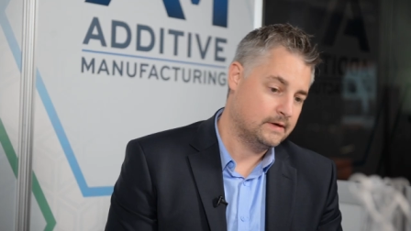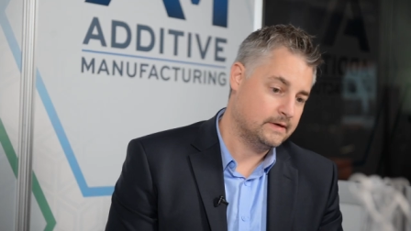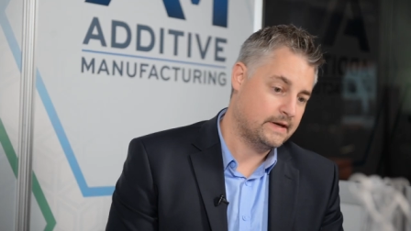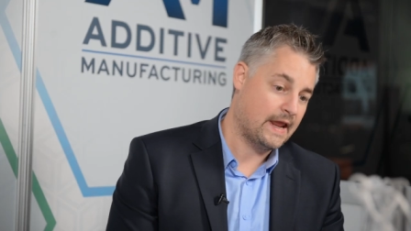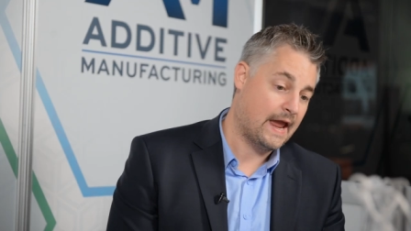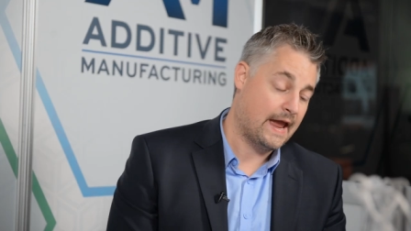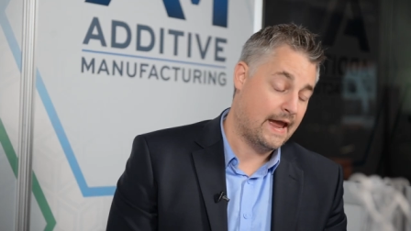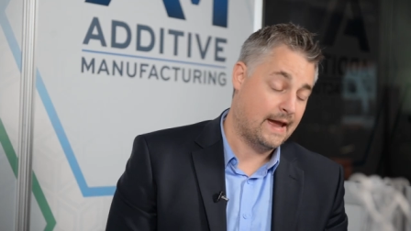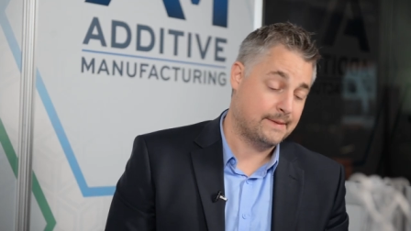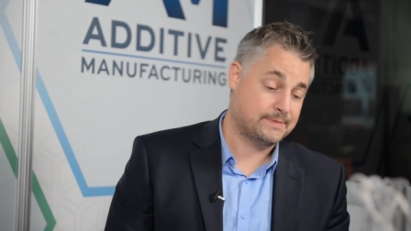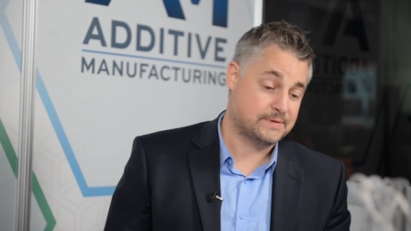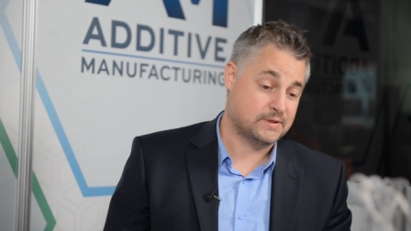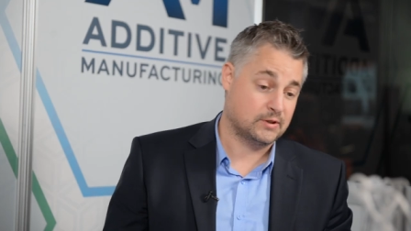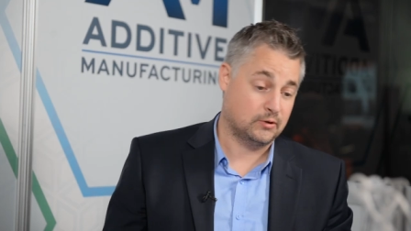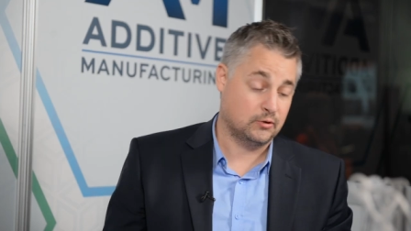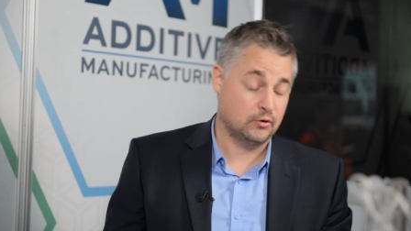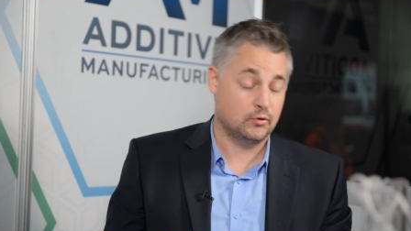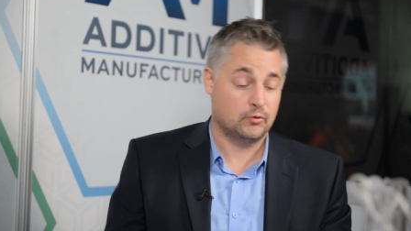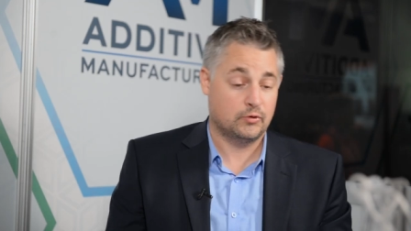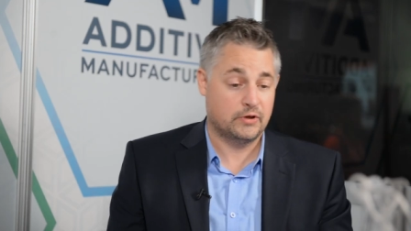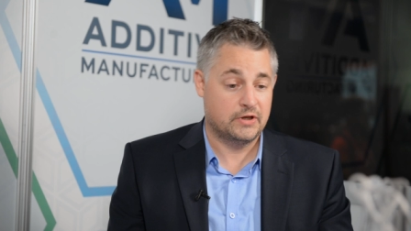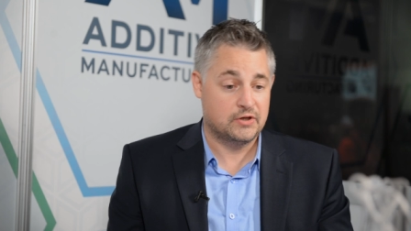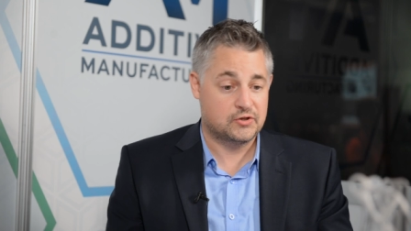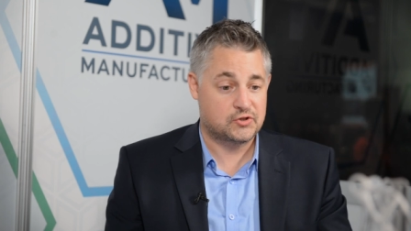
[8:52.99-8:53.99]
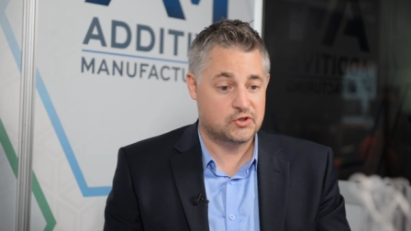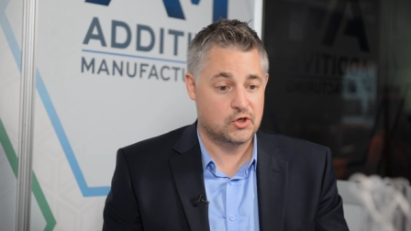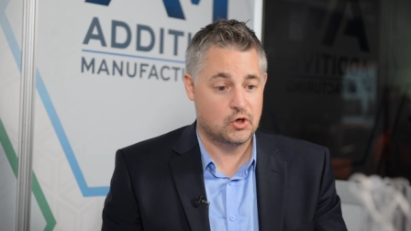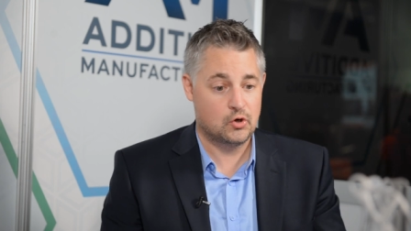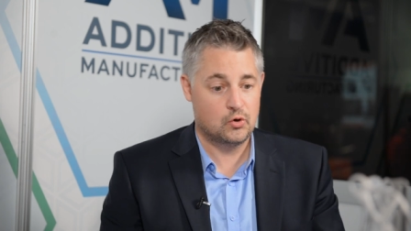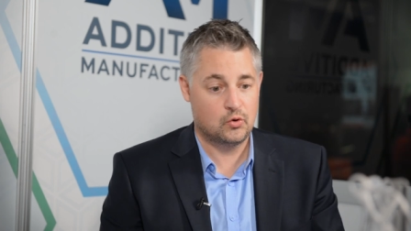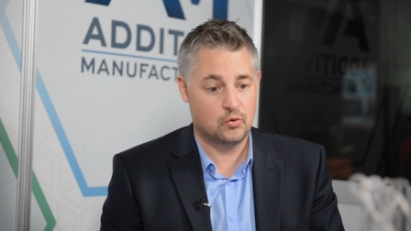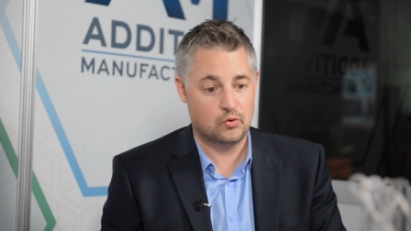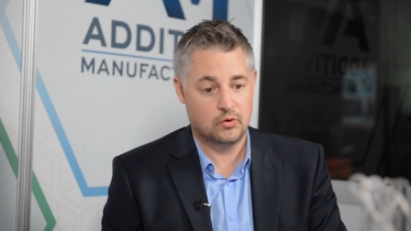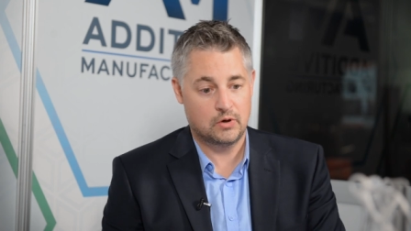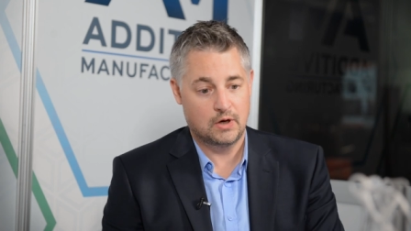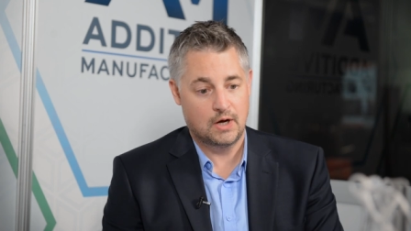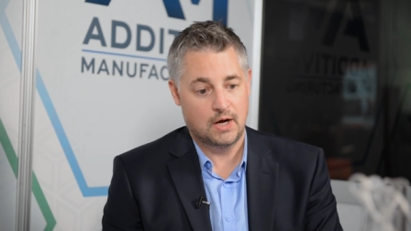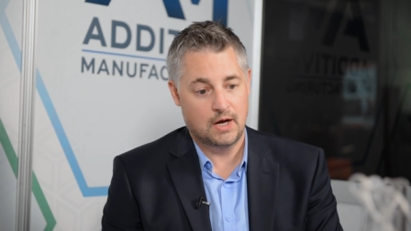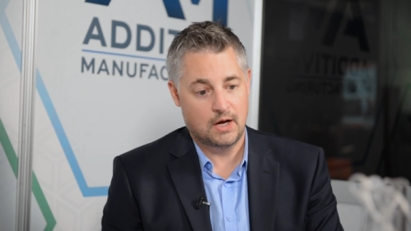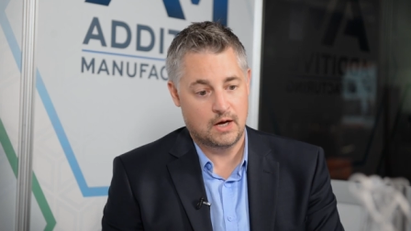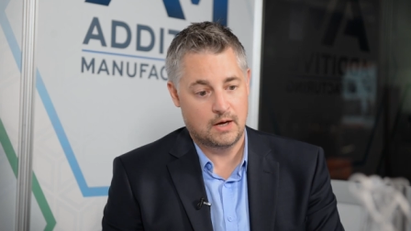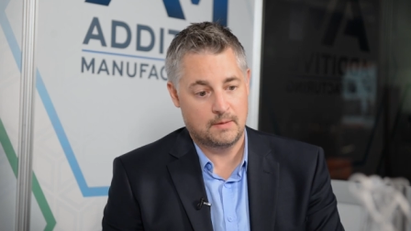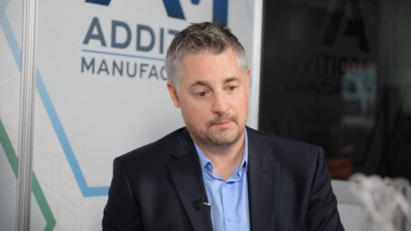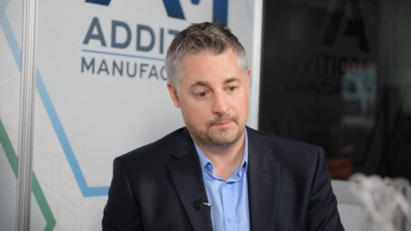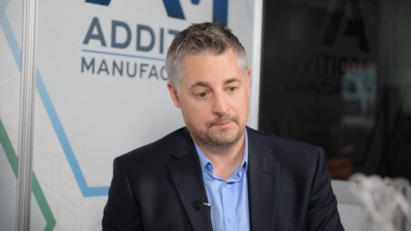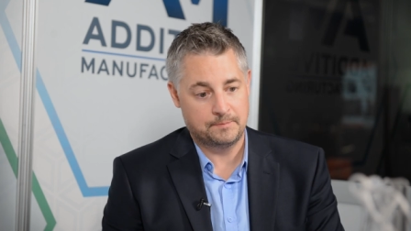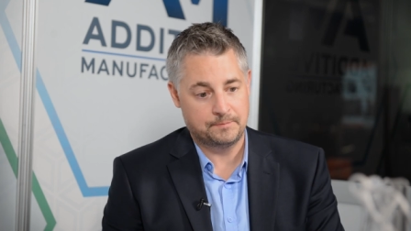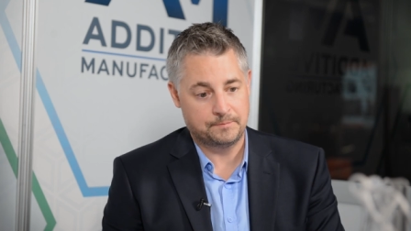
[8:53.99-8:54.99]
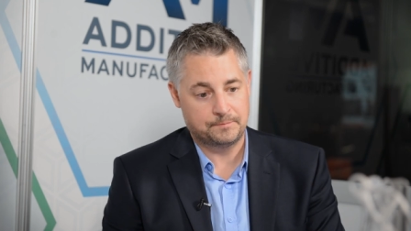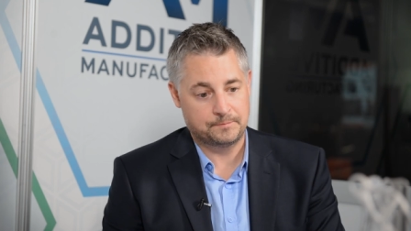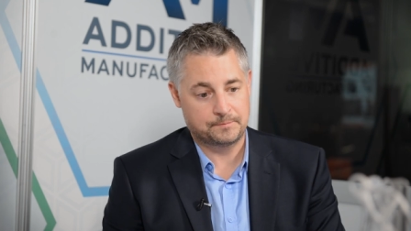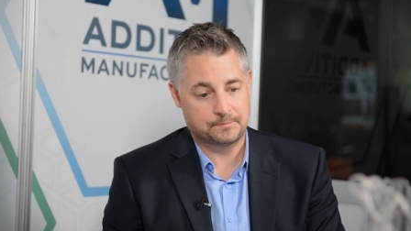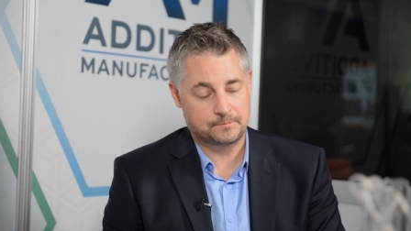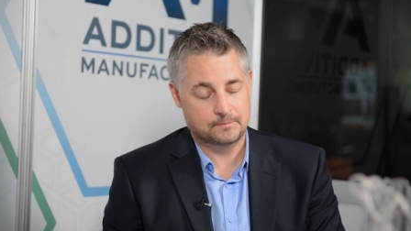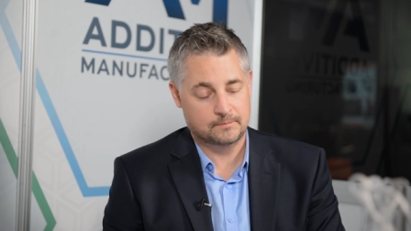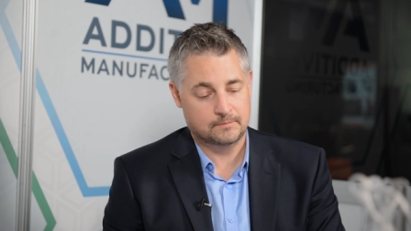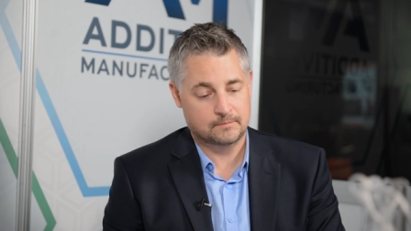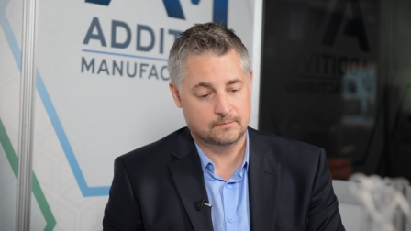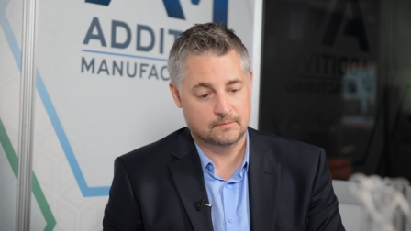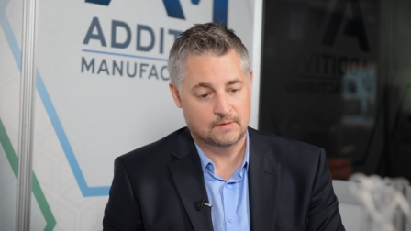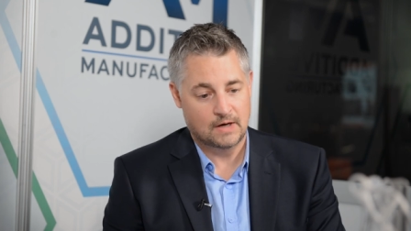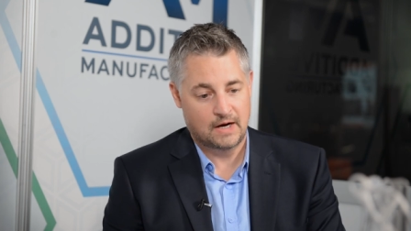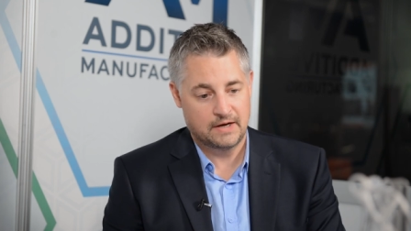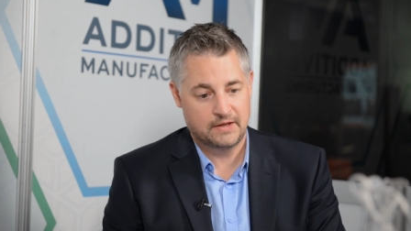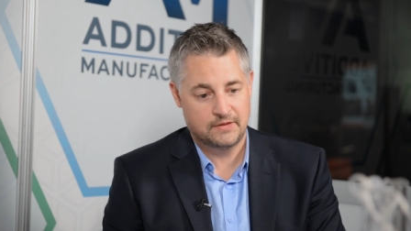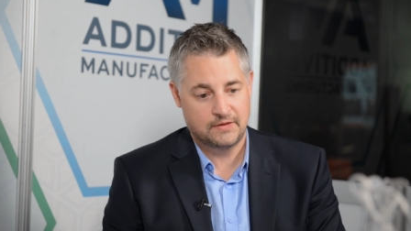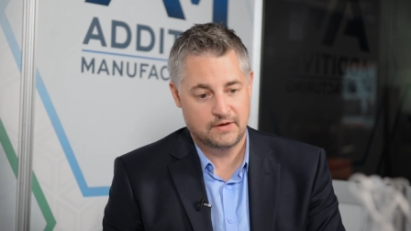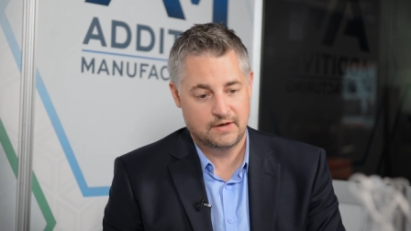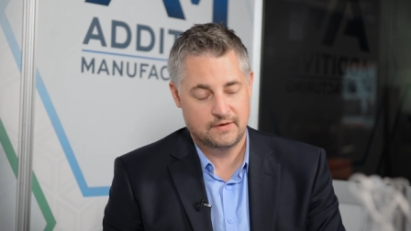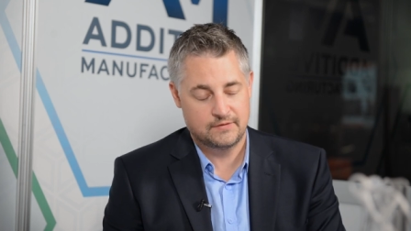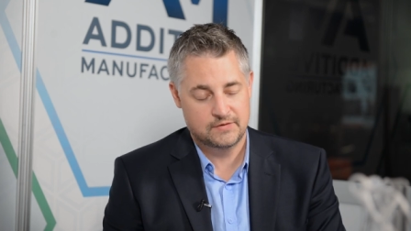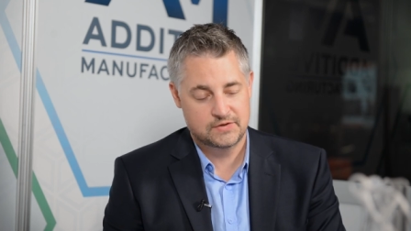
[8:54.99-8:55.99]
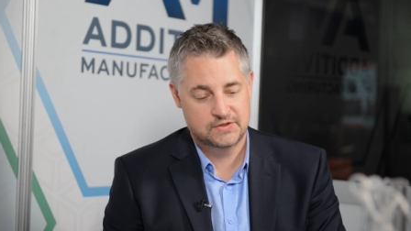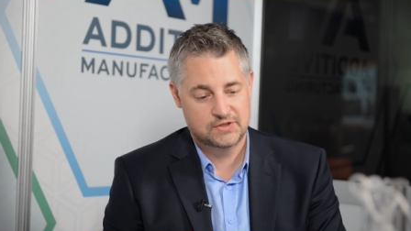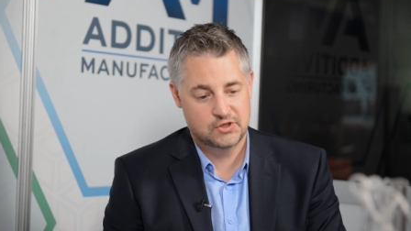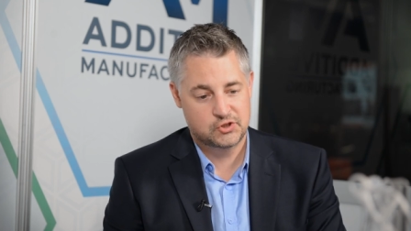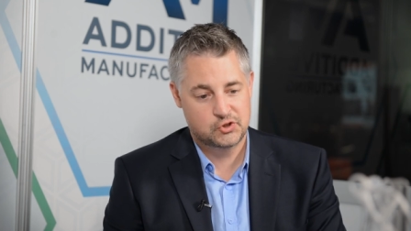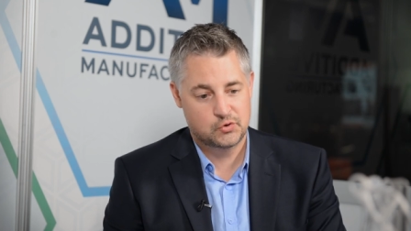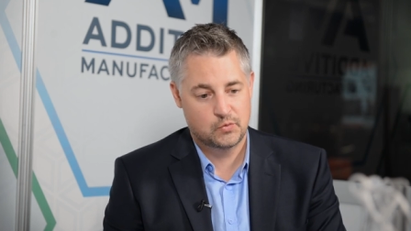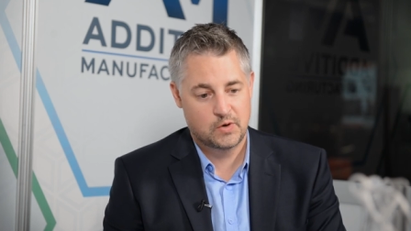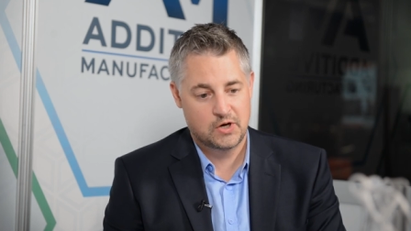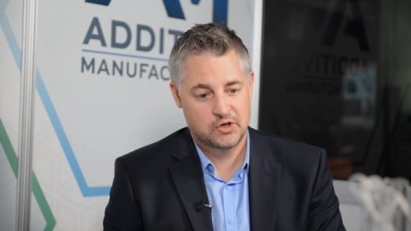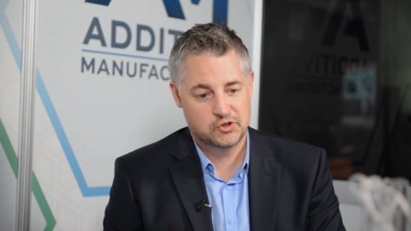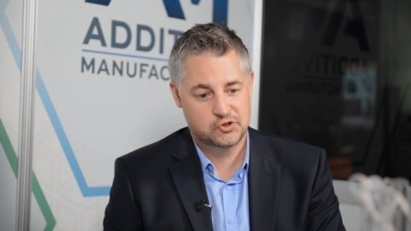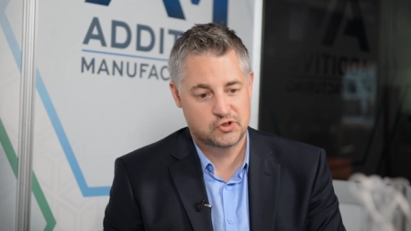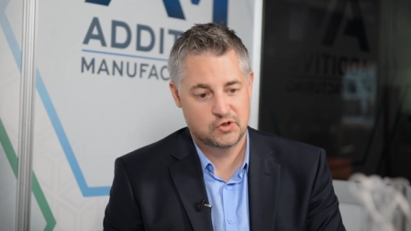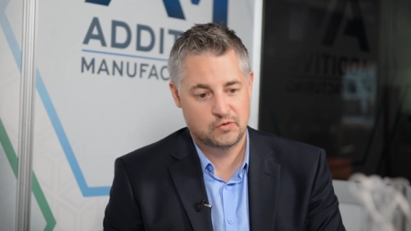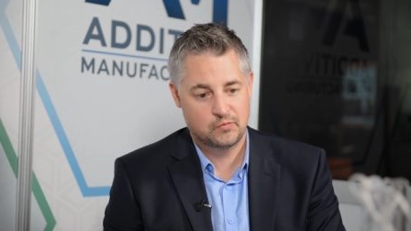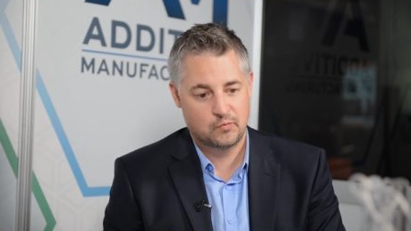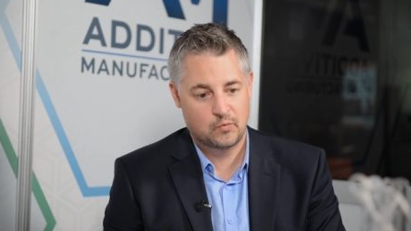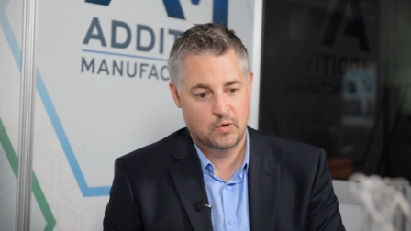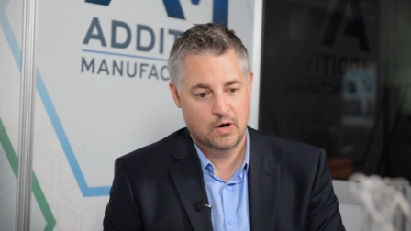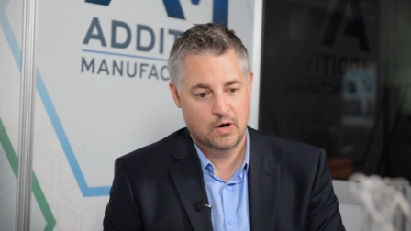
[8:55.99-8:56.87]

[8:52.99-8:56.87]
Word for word: Yeah, absolutely. So um, I can think of a situation